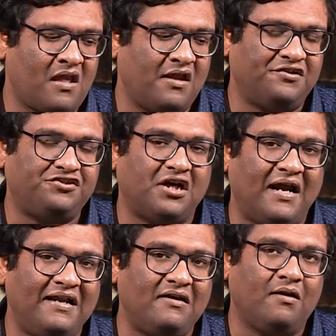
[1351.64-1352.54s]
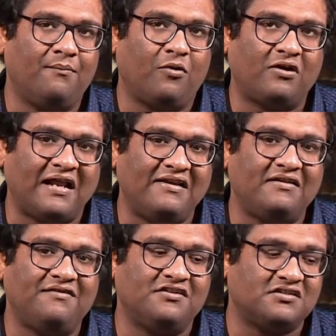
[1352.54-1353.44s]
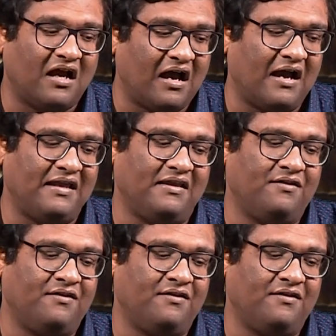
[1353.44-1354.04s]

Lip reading: Child mortality was high